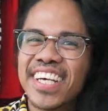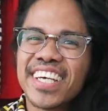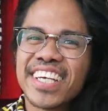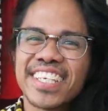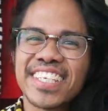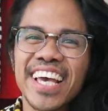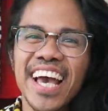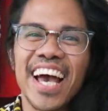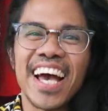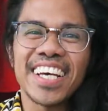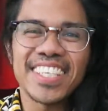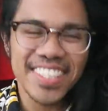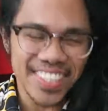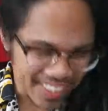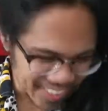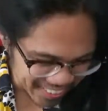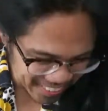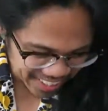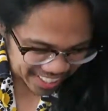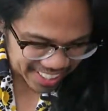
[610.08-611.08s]
Yeah,
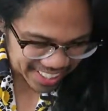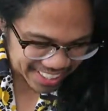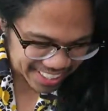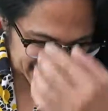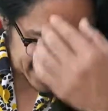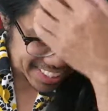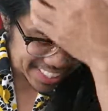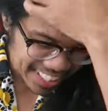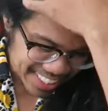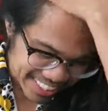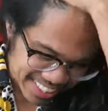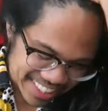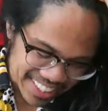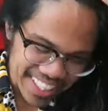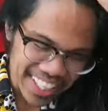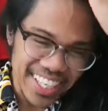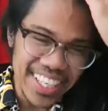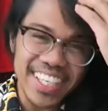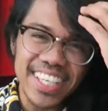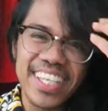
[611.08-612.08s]
so I think that's
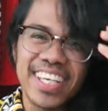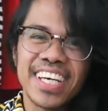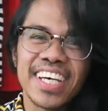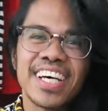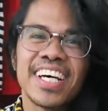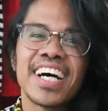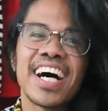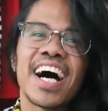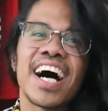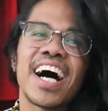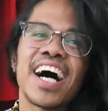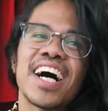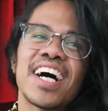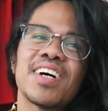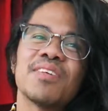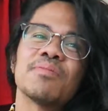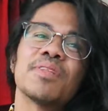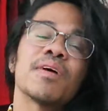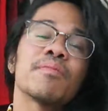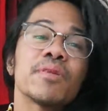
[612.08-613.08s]
it.
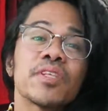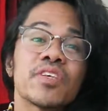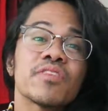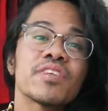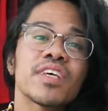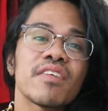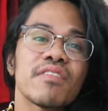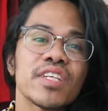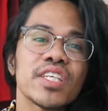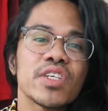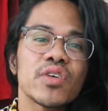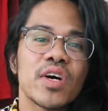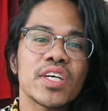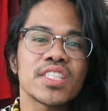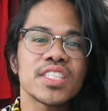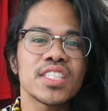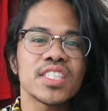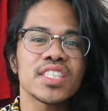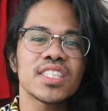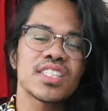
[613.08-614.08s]
Let me know if you have any
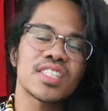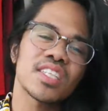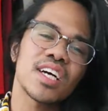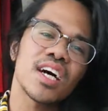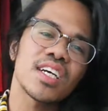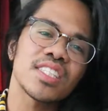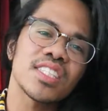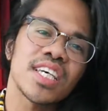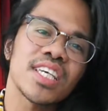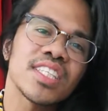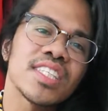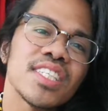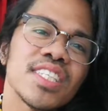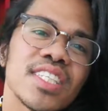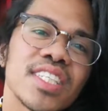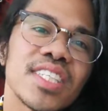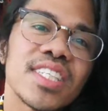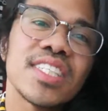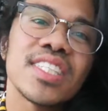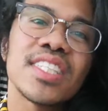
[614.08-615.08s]
questions, thoughts,
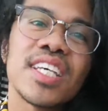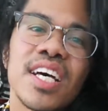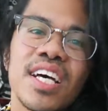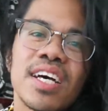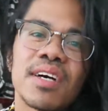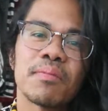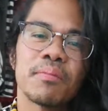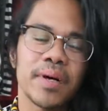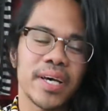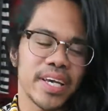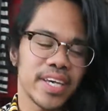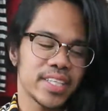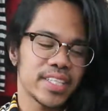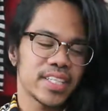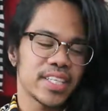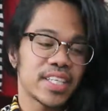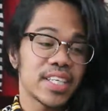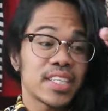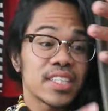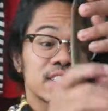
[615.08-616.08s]
ideas, but
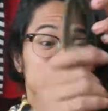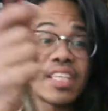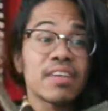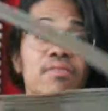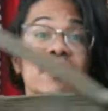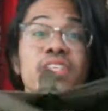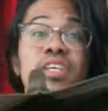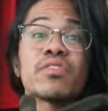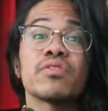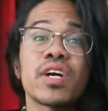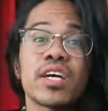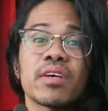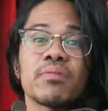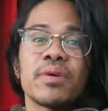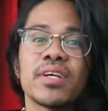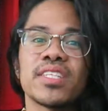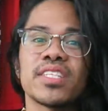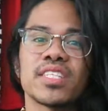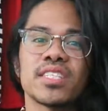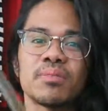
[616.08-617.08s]
definitely I
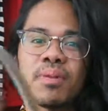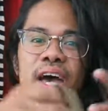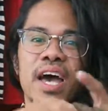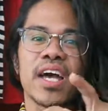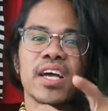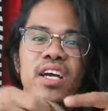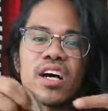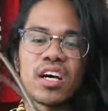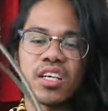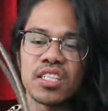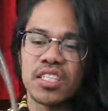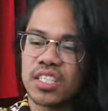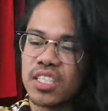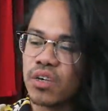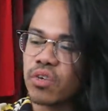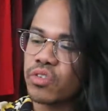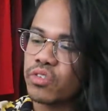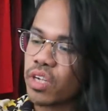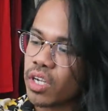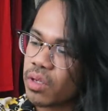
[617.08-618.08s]
recommend this bag. Honestly, I
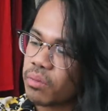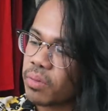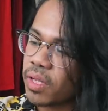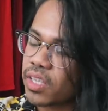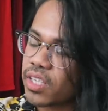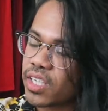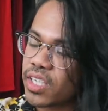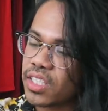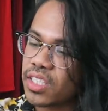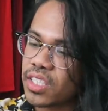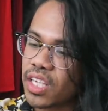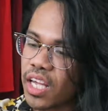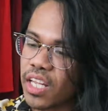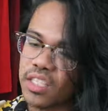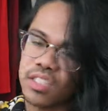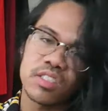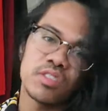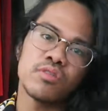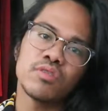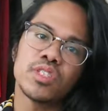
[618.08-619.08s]
would recommend this,
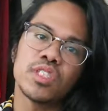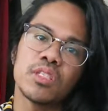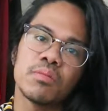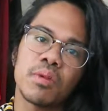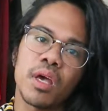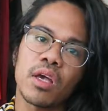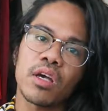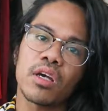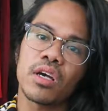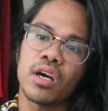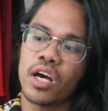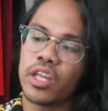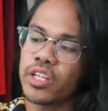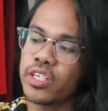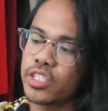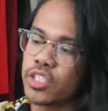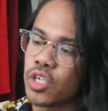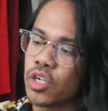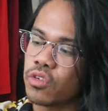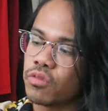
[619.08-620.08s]
and you've seen my other
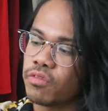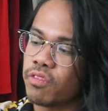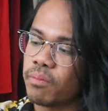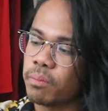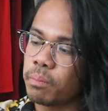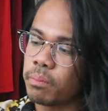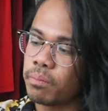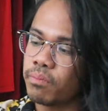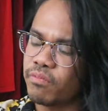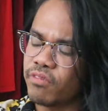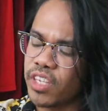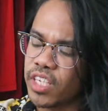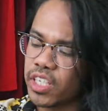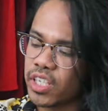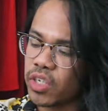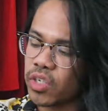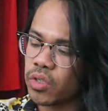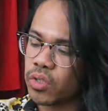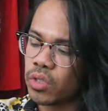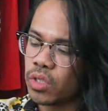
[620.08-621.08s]
tote
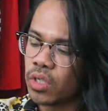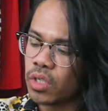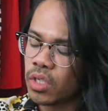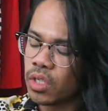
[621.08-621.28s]
video.